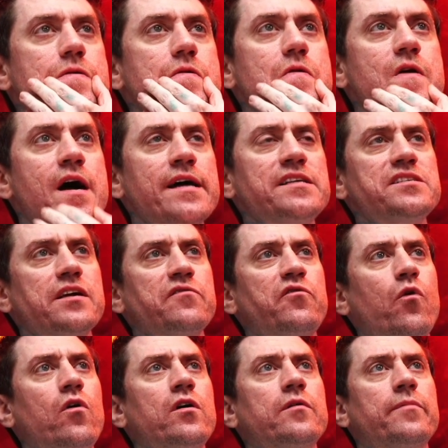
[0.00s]
it's like
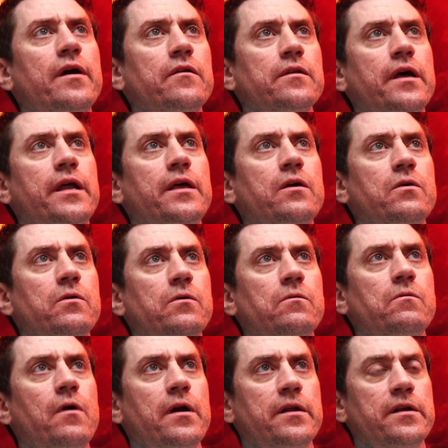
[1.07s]
400-pound lady who
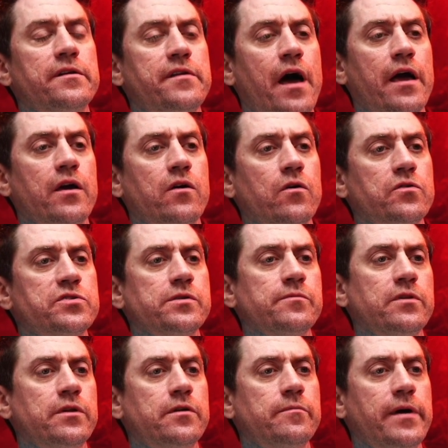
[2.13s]
wanted a Diet Coke symbol
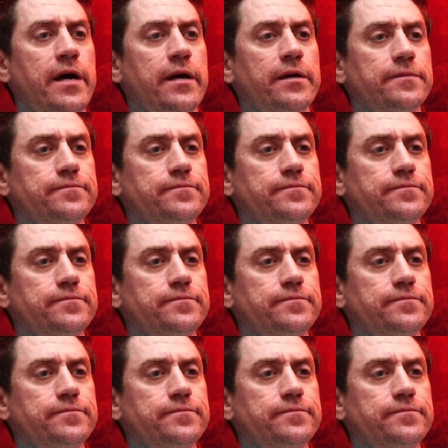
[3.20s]
on her back.